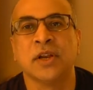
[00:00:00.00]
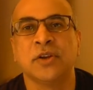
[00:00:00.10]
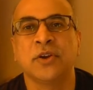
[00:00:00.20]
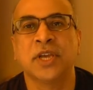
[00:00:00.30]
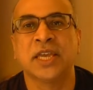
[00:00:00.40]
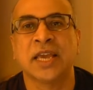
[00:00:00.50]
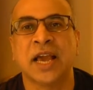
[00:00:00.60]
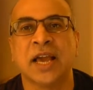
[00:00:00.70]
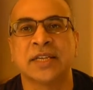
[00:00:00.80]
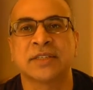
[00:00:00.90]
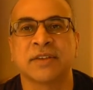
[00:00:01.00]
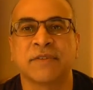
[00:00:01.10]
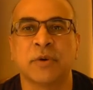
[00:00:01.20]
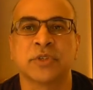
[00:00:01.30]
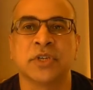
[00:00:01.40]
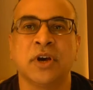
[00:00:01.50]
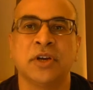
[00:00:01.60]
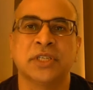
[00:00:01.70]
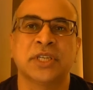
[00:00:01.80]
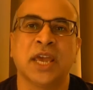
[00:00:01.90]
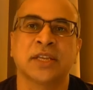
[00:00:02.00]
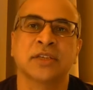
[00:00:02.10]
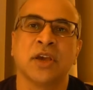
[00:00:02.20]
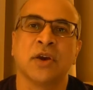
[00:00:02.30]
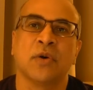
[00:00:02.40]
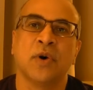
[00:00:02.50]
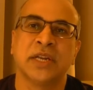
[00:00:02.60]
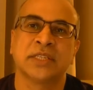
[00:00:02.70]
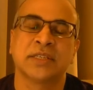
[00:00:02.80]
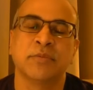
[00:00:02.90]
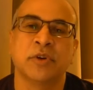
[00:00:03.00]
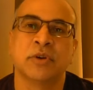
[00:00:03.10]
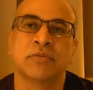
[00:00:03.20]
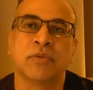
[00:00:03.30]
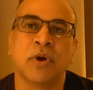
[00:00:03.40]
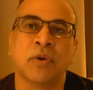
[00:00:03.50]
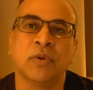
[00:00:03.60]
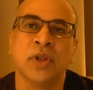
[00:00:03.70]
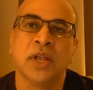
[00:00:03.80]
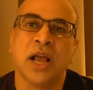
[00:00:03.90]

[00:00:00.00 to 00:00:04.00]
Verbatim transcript: looking at as if I was an architect or had a similar role,